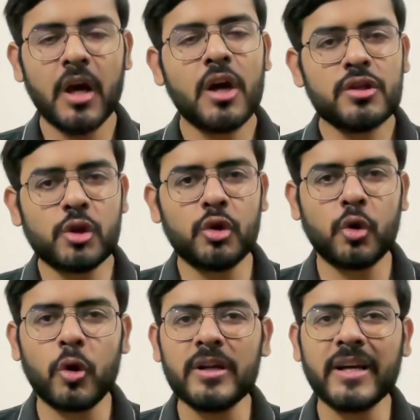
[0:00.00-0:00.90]
So
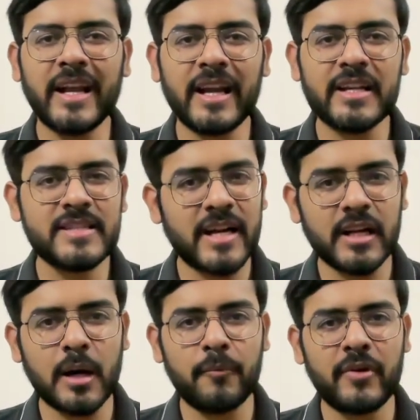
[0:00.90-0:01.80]
don't create a
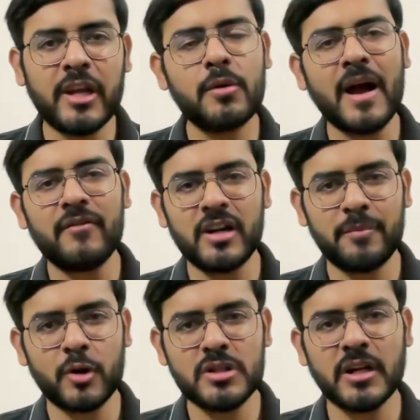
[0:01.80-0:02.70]
setup where you have a
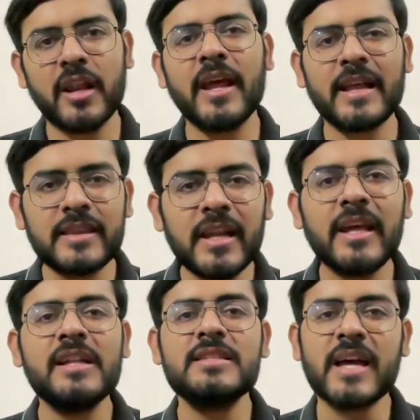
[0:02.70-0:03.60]
repository and then
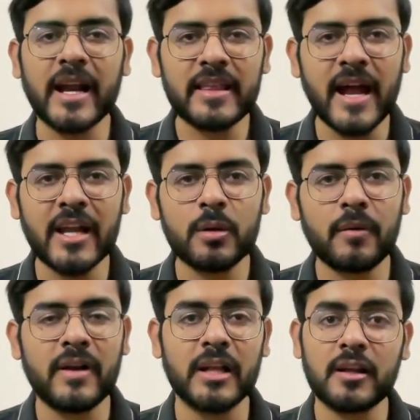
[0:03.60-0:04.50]
inside that you have
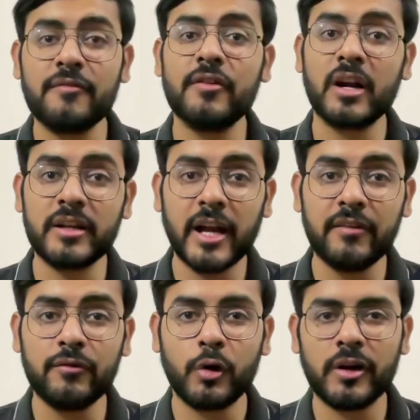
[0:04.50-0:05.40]
another front end
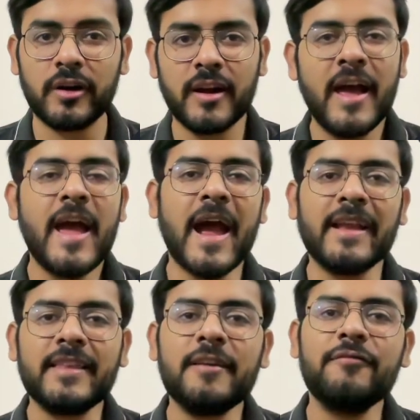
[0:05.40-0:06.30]
folder and
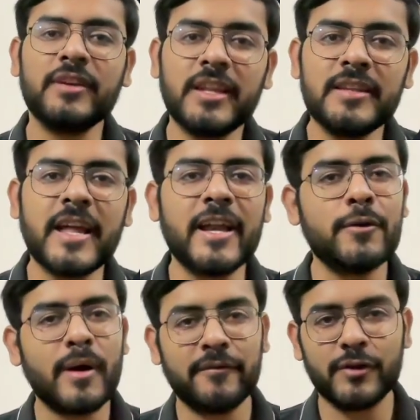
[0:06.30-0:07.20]
then within that you
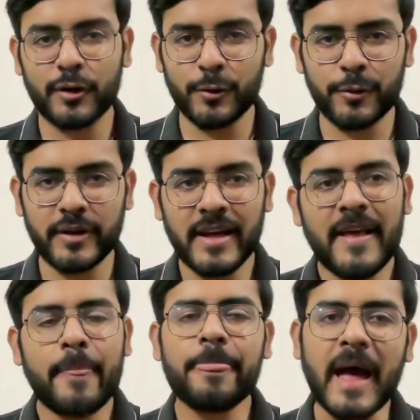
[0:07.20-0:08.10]
have the code.
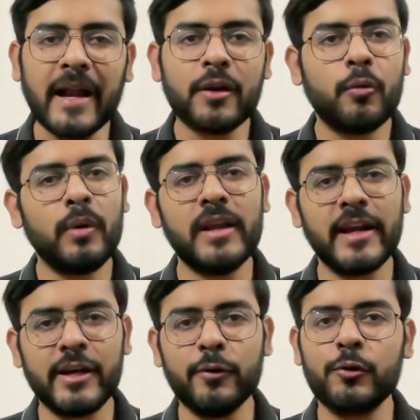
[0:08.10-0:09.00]
That will lead
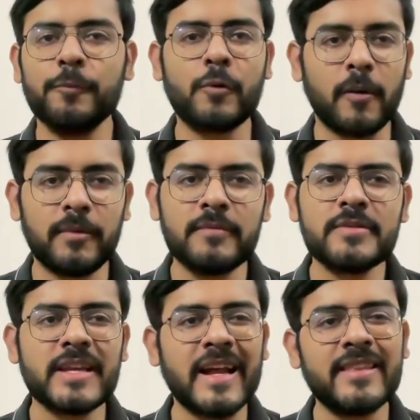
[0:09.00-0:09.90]
you to problems
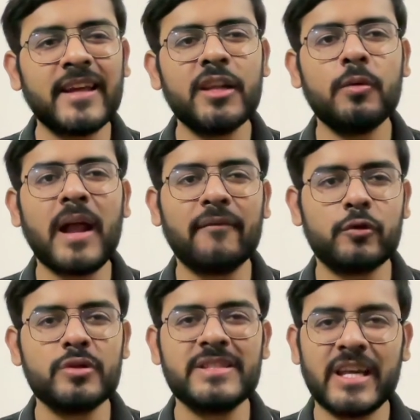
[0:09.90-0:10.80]
and then you'll have to
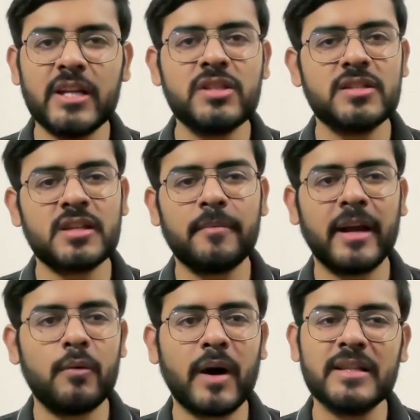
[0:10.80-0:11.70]
change some
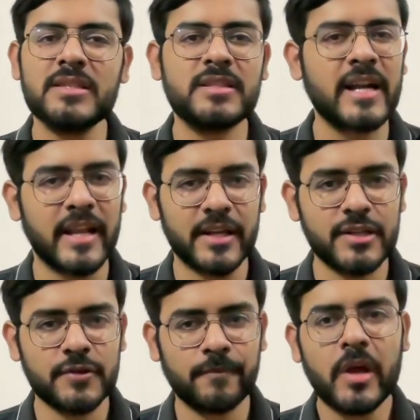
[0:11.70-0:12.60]
advanced
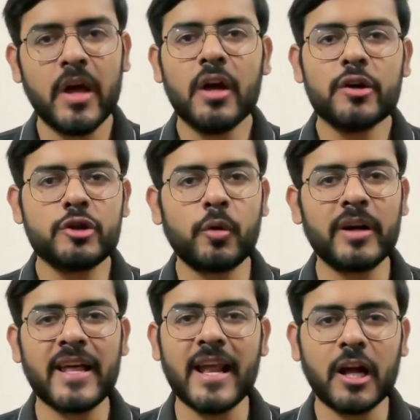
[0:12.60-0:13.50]
settings. So what I
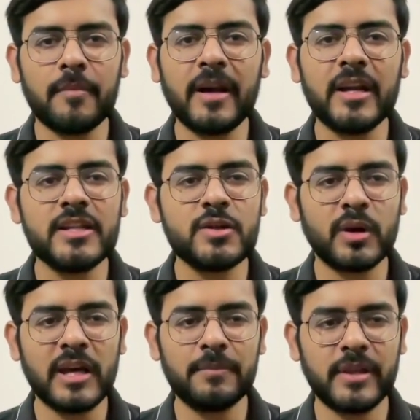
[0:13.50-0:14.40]
recommend is you
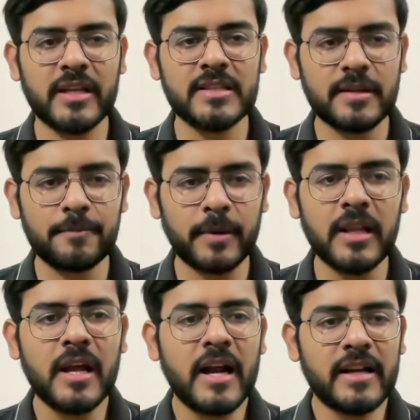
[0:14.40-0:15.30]
keep things simple,
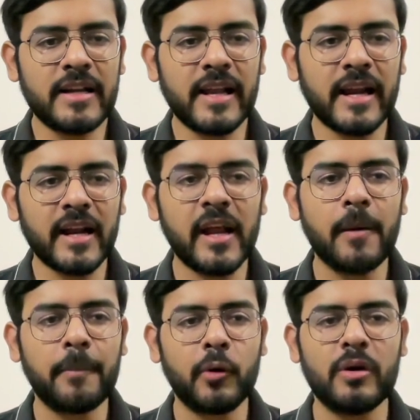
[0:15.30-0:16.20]
directly
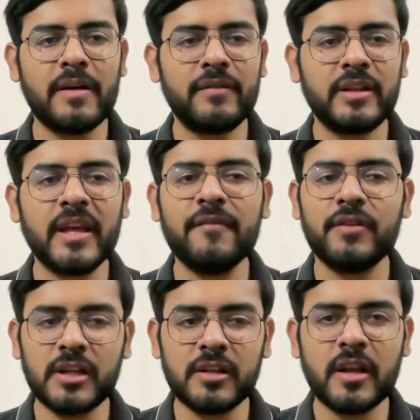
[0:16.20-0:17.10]
upload everything
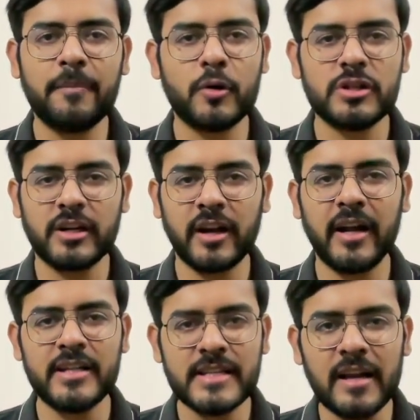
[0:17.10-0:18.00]
within the repository
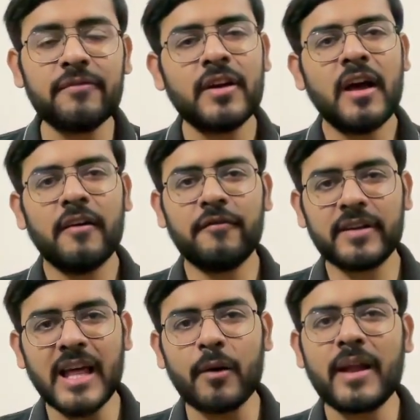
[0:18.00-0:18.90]
itself
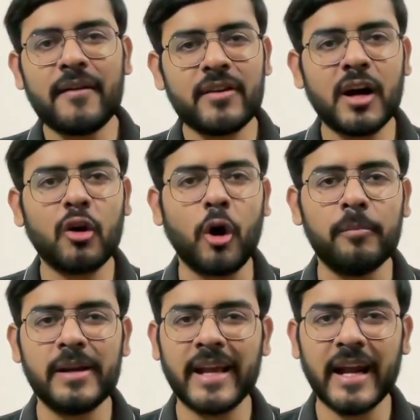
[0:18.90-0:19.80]
without having a
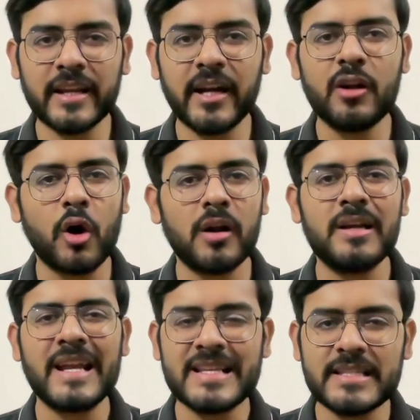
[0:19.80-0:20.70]
complicated or a
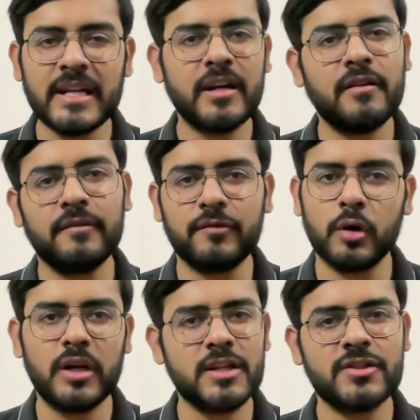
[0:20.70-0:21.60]
nested
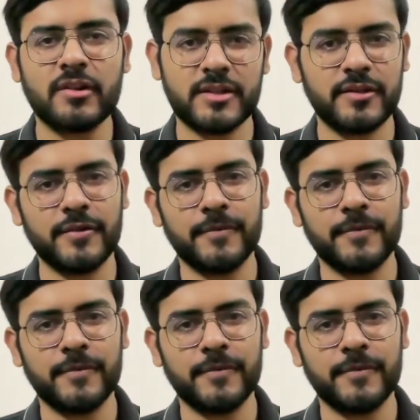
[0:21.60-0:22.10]
folder structure.